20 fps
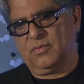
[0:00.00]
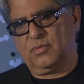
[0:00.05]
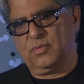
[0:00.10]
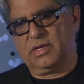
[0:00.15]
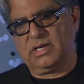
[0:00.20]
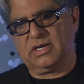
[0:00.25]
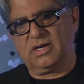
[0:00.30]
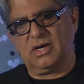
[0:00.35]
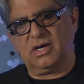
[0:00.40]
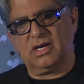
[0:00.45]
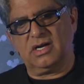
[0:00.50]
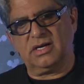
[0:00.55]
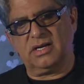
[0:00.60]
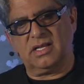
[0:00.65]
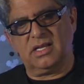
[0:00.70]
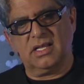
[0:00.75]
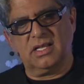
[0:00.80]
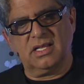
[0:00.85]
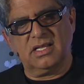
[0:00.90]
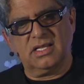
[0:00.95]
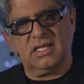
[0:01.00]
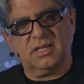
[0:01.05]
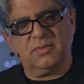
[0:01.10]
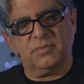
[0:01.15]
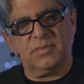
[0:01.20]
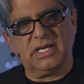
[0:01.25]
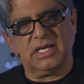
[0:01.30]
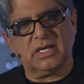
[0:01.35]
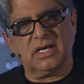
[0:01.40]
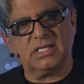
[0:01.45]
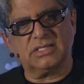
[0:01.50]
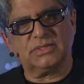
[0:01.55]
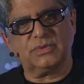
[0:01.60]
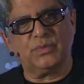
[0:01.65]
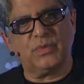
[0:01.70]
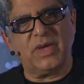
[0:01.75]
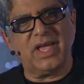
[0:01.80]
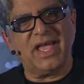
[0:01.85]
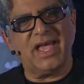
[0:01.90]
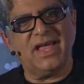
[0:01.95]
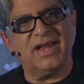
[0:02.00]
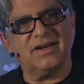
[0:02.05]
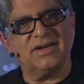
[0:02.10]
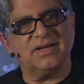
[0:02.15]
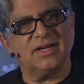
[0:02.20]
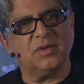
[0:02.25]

Because where